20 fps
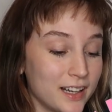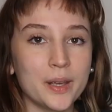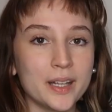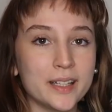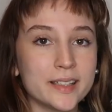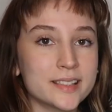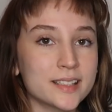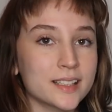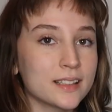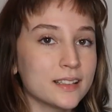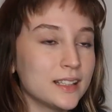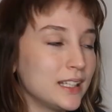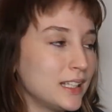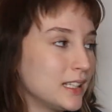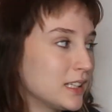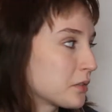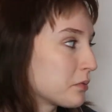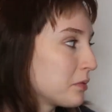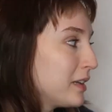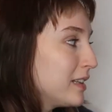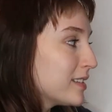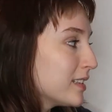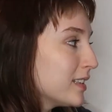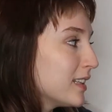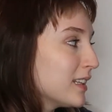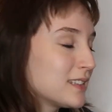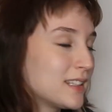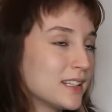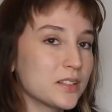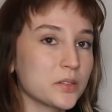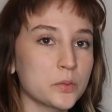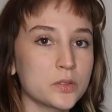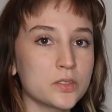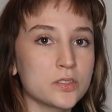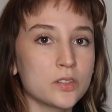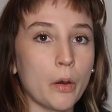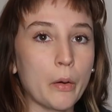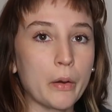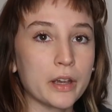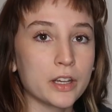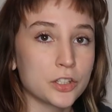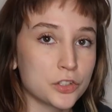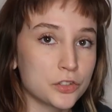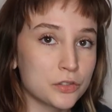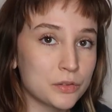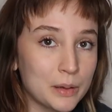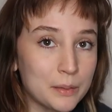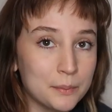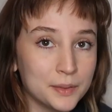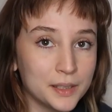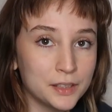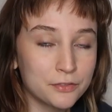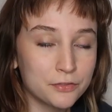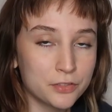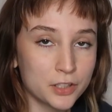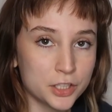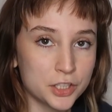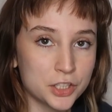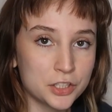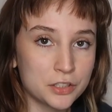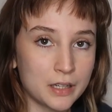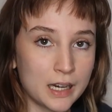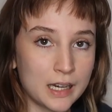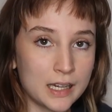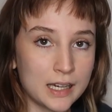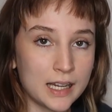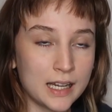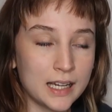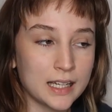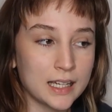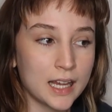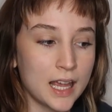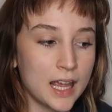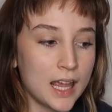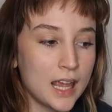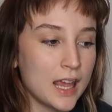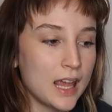Basically, the reason that this was so extremely frustrating